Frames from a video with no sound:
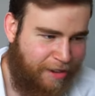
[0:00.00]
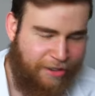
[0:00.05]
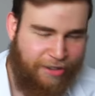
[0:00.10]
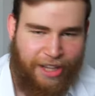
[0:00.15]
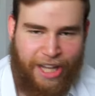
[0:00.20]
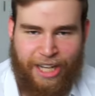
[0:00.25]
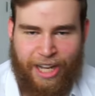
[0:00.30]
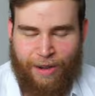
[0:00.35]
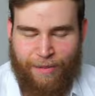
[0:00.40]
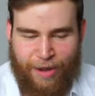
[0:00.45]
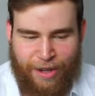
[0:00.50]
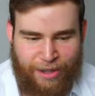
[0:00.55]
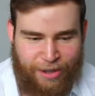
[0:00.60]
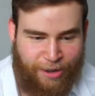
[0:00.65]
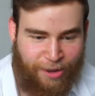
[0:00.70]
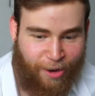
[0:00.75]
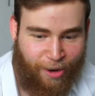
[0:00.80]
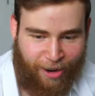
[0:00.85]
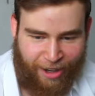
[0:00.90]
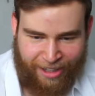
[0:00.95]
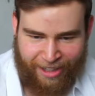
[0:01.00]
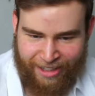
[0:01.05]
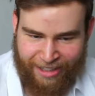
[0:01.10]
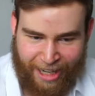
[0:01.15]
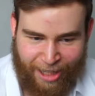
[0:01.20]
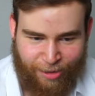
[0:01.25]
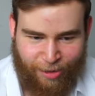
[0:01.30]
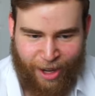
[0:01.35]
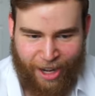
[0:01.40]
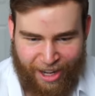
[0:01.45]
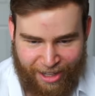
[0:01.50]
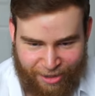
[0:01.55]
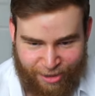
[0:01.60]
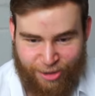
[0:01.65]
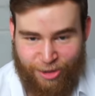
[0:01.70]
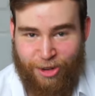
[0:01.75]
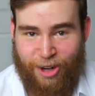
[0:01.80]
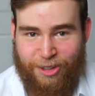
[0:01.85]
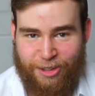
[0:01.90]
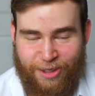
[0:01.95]
it's like I'm in New York. That's why it's
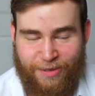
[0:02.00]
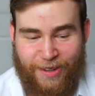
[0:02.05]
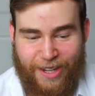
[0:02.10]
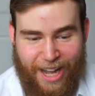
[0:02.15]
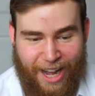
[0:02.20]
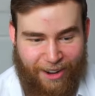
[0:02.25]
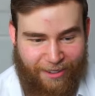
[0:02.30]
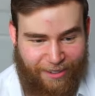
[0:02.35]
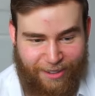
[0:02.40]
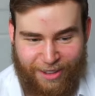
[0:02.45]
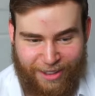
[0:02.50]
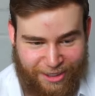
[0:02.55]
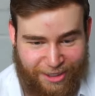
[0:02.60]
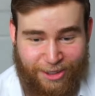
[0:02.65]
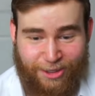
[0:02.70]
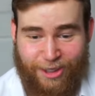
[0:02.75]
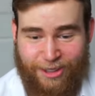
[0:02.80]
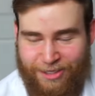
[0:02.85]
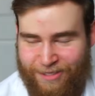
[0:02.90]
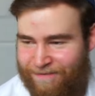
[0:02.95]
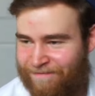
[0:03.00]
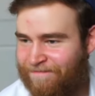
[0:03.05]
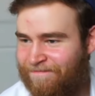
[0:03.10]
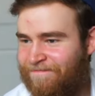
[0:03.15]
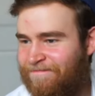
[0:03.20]
stressing me out. Stress.